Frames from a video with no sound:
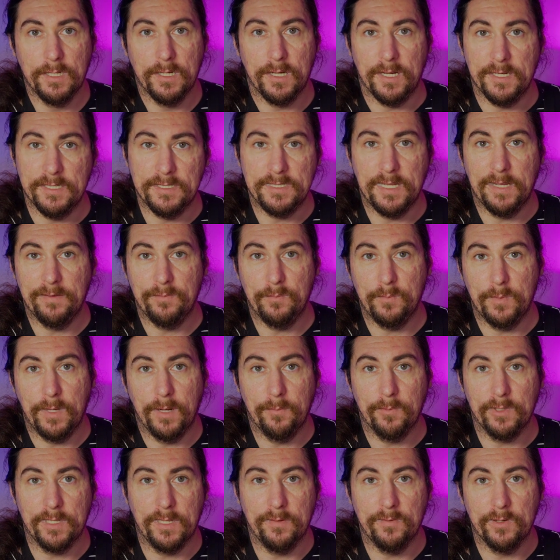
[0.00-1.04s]
I just haven't been
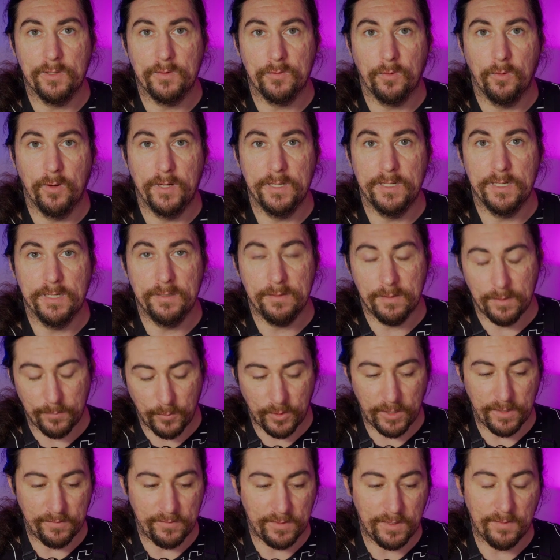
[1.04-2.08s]
able to give it a try yet. I
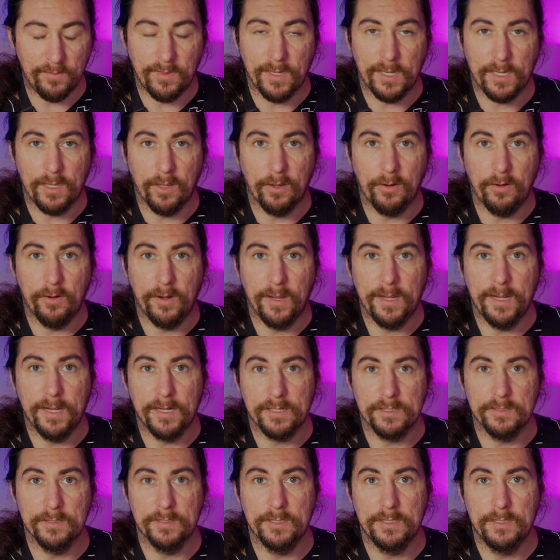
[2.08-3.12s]
might have to give that a go today,
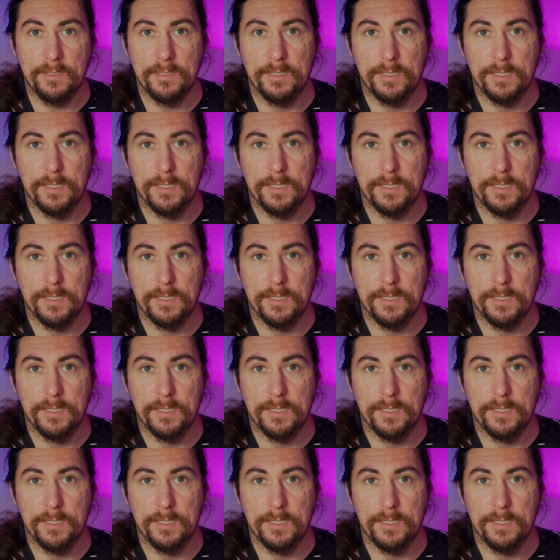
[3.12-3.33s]
actually.